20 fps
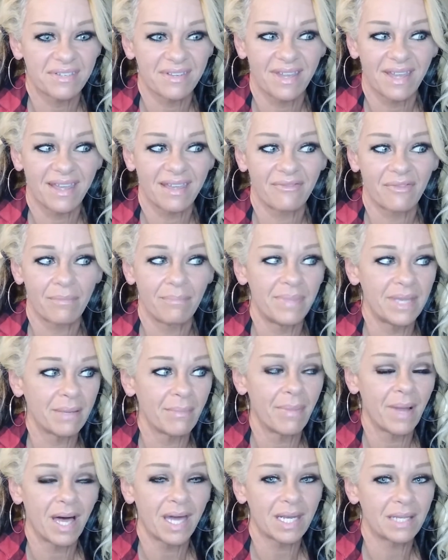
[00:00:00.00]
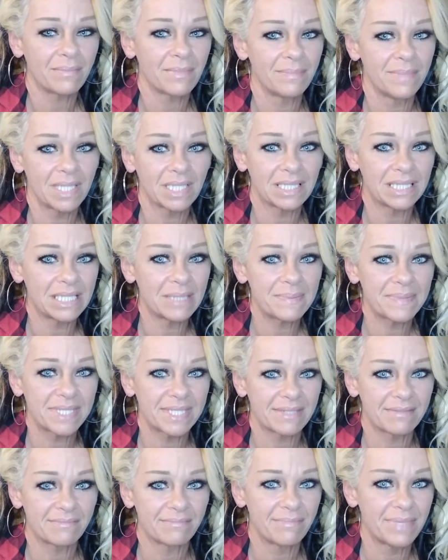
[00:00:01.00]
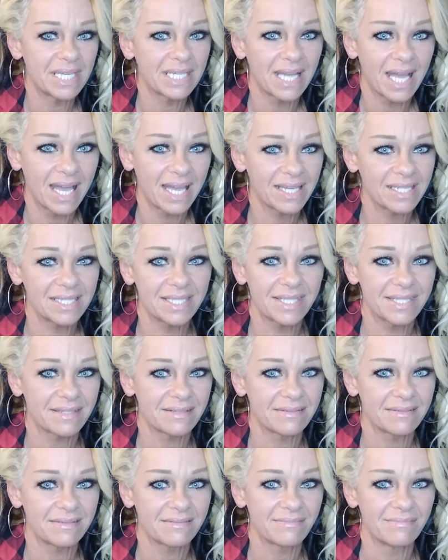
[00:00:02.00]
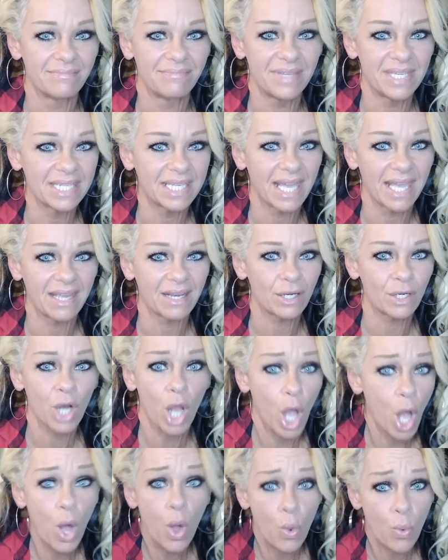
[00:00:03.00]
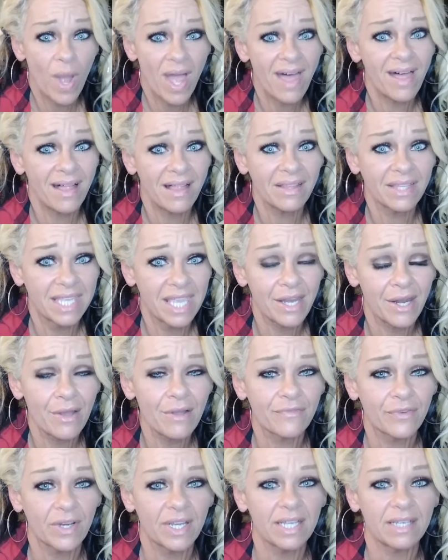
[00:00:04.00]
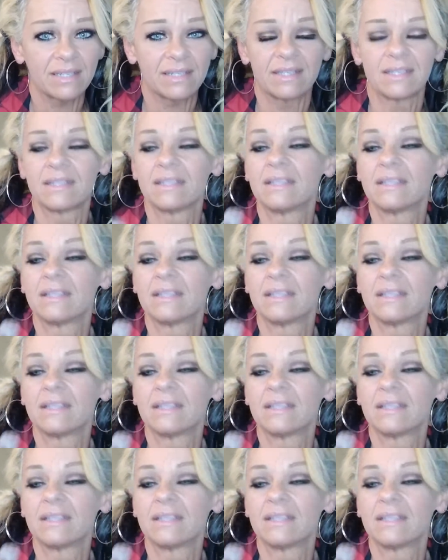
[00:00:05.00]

I have a big bottom, big lips, and big eyes and big hair. Oh well, get over it.